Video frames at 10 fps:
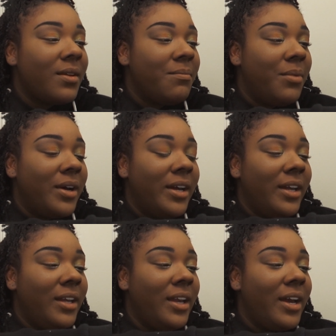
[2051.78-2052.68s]

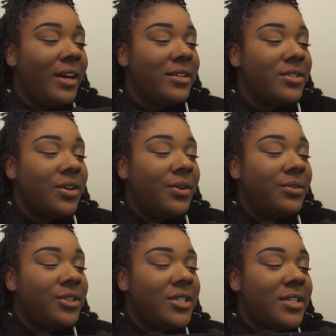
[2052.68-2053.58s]
But yeah,
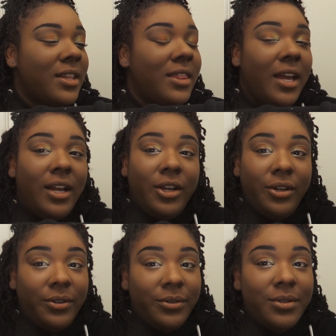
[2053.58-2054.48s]
so just thank
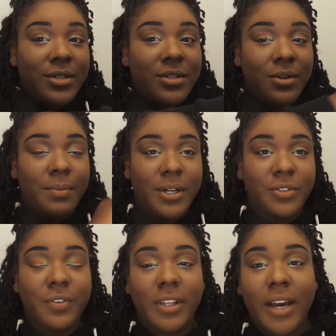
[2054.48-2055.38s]
you so
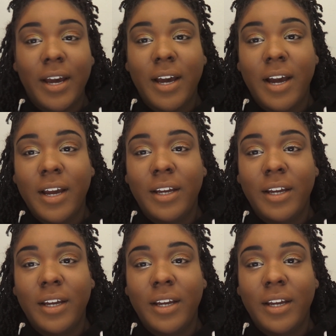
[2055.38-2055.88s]
much for that.